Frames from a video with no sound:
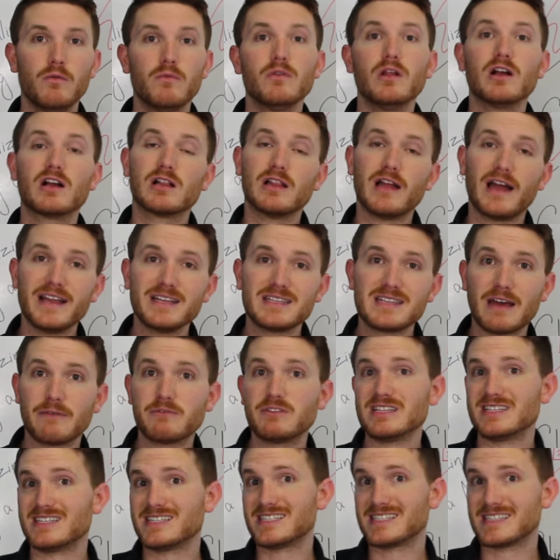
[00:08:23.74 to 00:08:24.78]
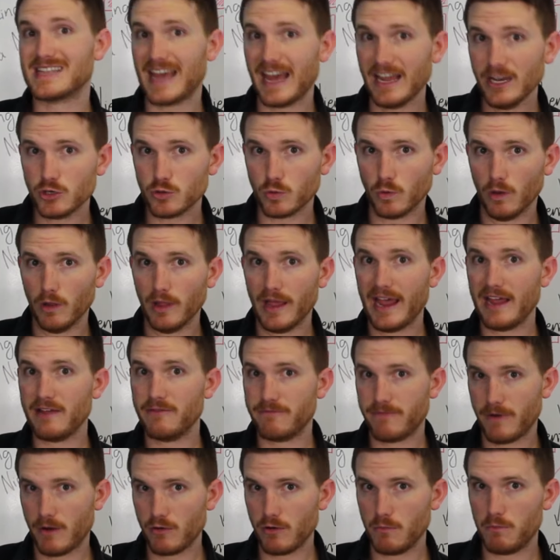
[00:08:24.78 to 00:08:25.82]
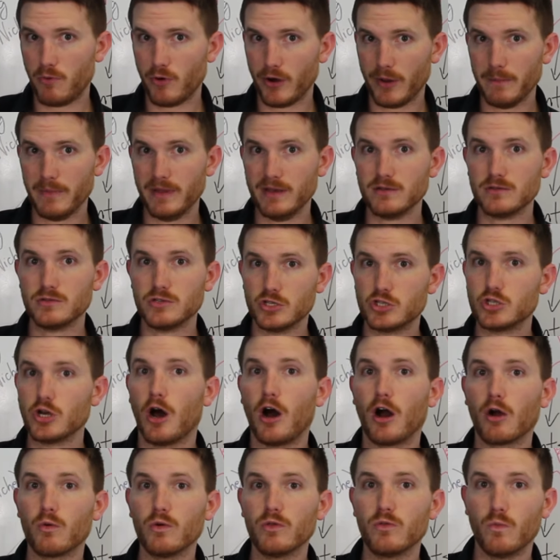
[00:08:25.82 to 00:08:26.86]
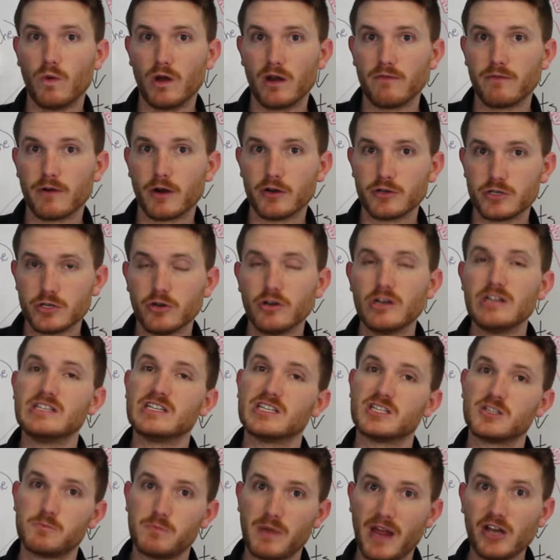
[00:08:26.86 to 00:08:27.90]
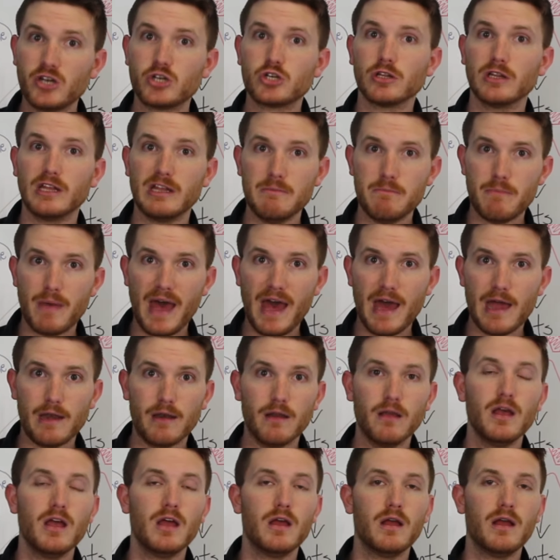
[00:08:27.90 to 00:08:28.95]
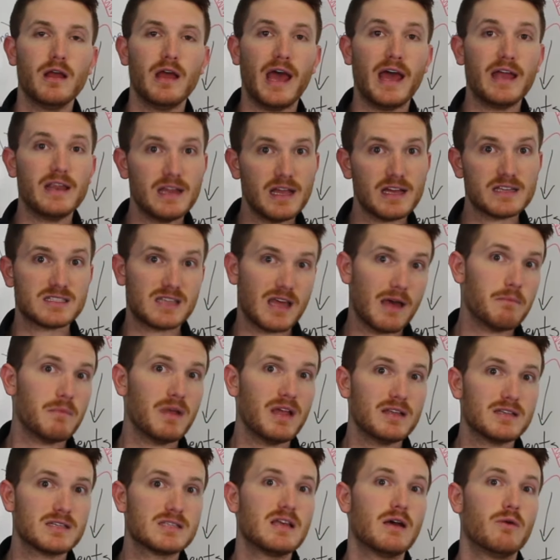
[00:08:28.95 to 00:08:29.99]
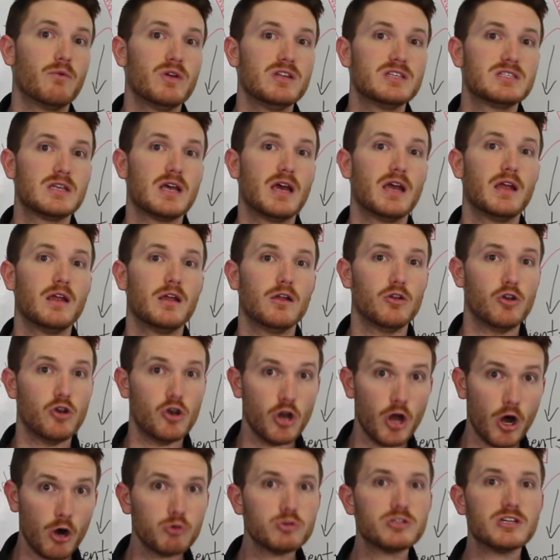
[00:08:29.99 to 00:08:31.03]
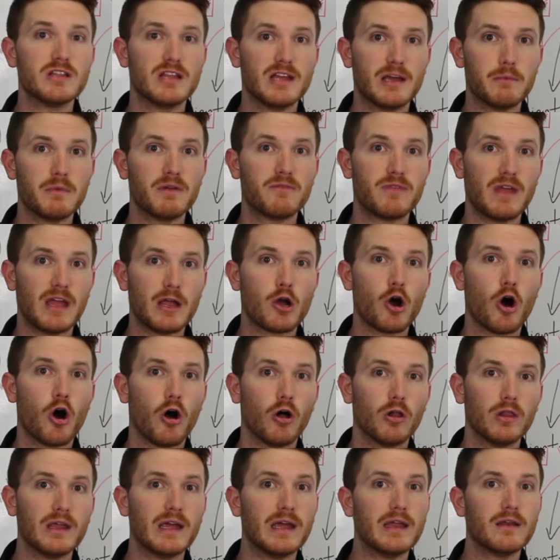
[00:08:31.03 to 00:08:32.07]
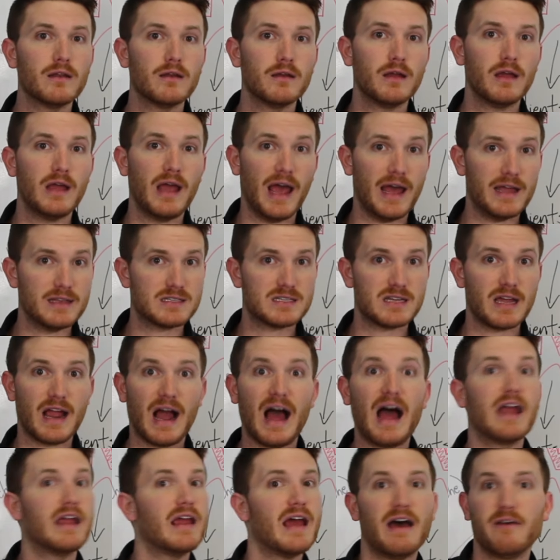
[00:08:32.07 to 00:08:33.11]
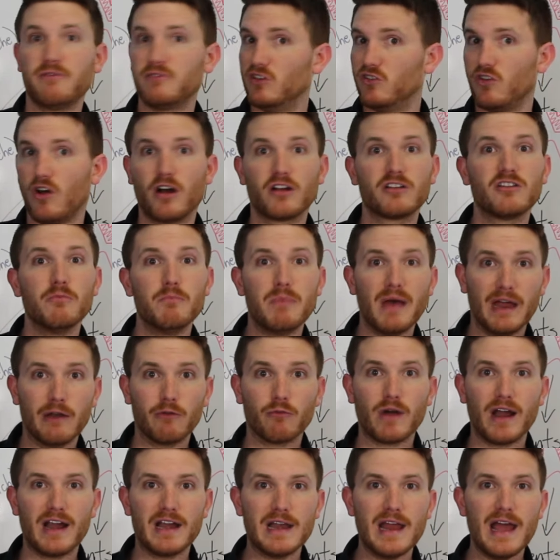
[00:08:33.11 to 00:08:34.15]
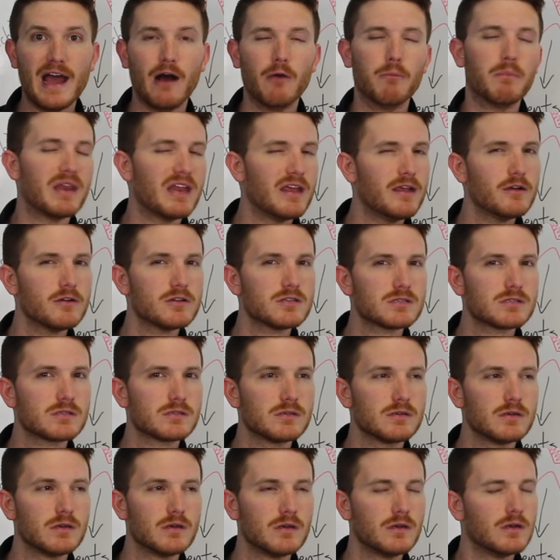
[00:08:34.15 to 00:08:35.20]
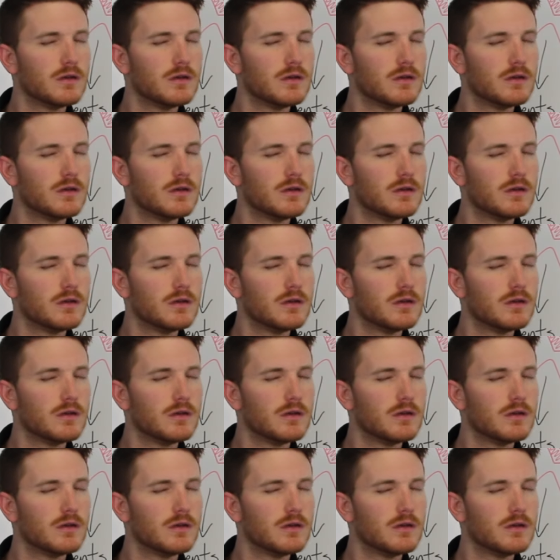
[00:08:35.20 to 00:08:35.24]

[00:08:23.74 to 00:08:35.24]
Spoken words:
the clients have to schedule a phone appointment to talk with one of our attorneys, especially Ben. And yes, that means that we say no to them if they call in and say, I have to talk to Ben right now. But here's